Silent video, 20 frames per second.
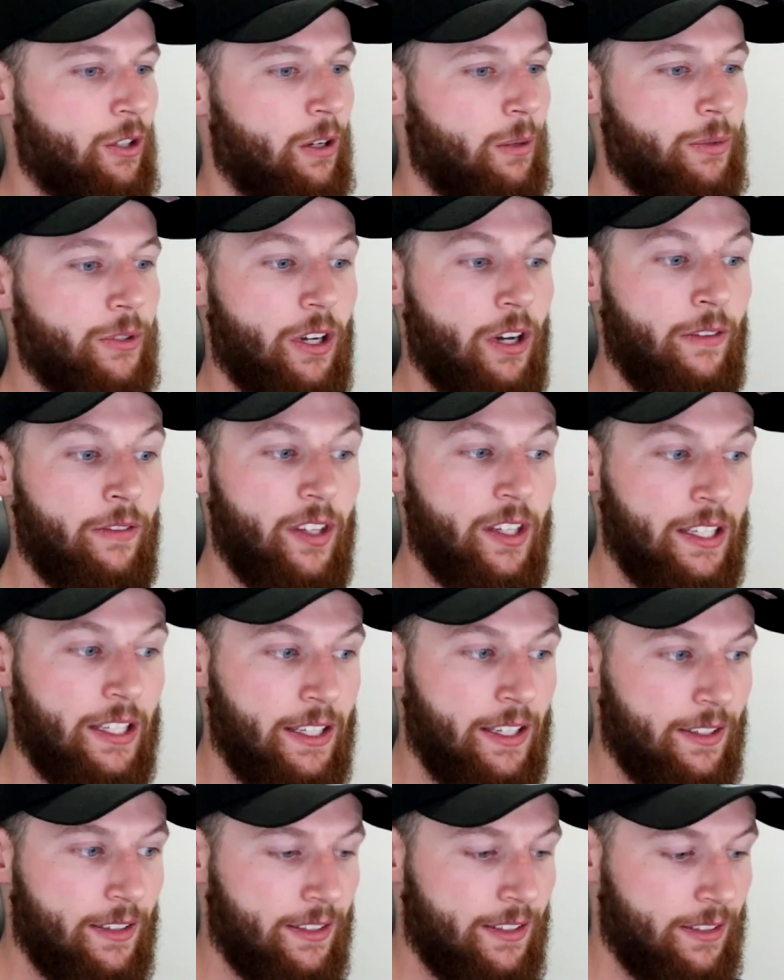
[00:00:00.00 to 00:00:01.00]
jobs over the
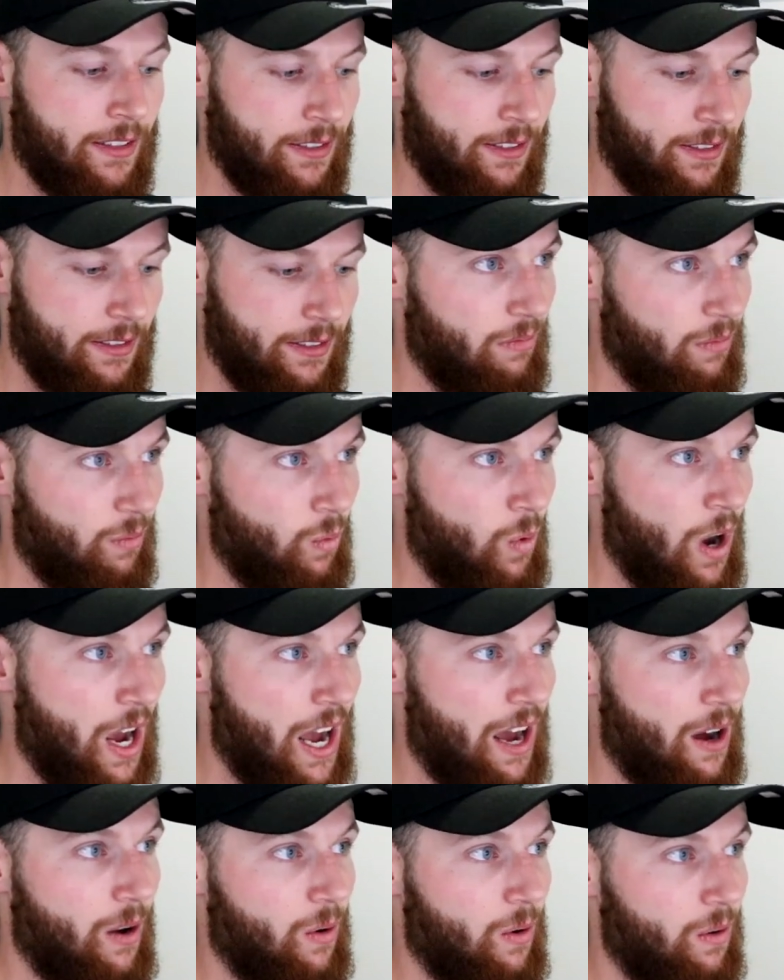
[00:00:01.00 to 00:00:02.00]
years.
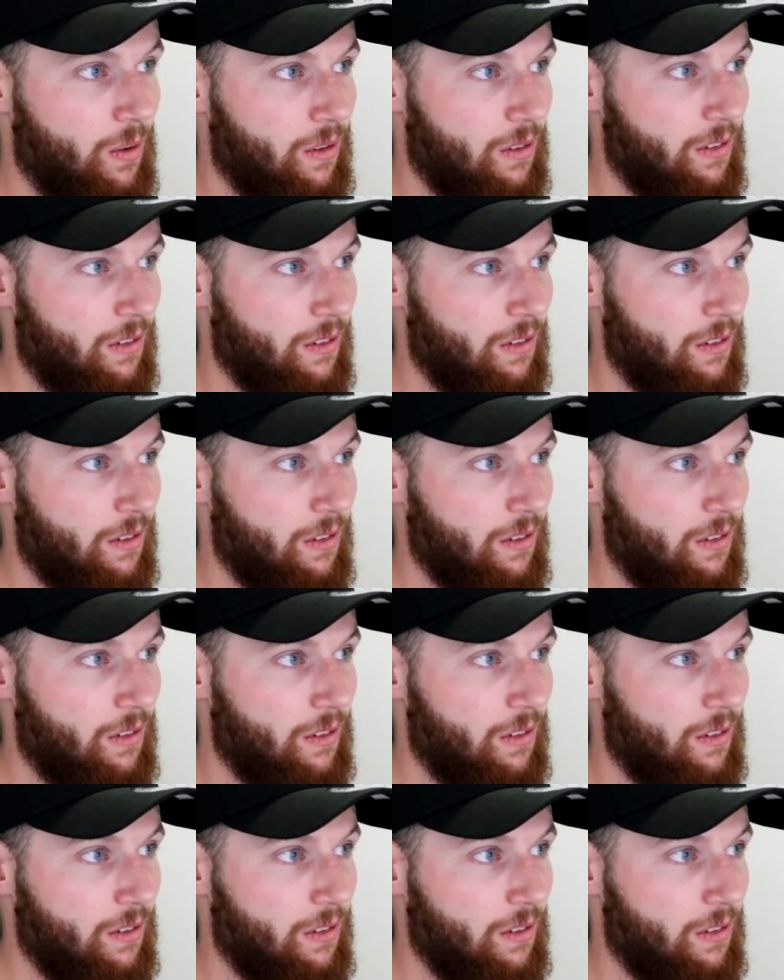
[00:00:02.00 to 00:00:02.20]
Wow.